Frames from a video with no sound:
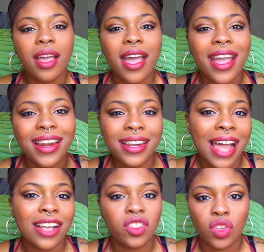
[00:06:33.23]
And he
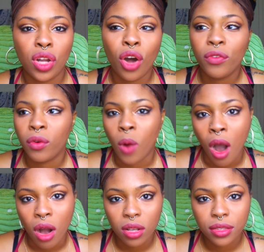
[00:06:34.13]
likes to go for
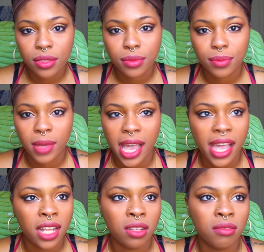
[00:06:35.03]
walks
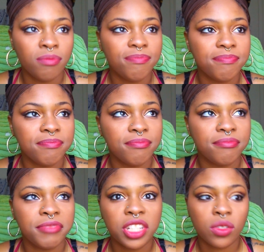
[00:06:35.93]
and
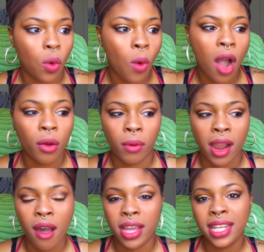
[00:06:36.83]
just walk
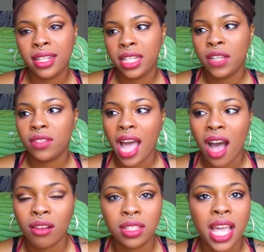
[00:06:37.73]
around, and he leaves the
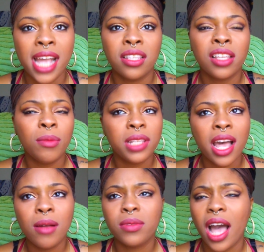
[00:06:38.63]
house, and
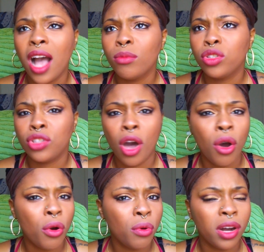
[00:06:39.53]
sometimes I'm
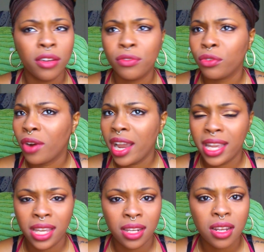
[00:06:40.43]
so
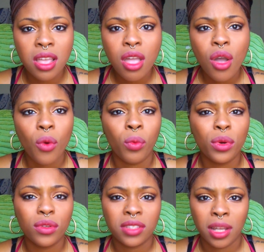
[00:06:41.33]
afraid.
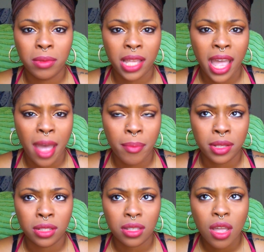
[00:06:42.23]
What if something
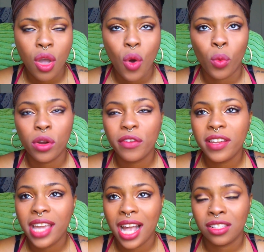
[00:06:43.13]
happens? What if
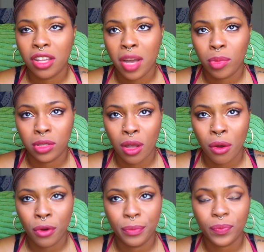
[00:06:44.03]
he has an
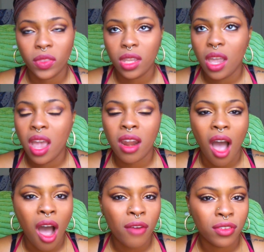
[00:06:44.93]
episode and an
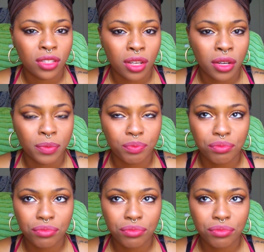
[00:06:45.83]
officer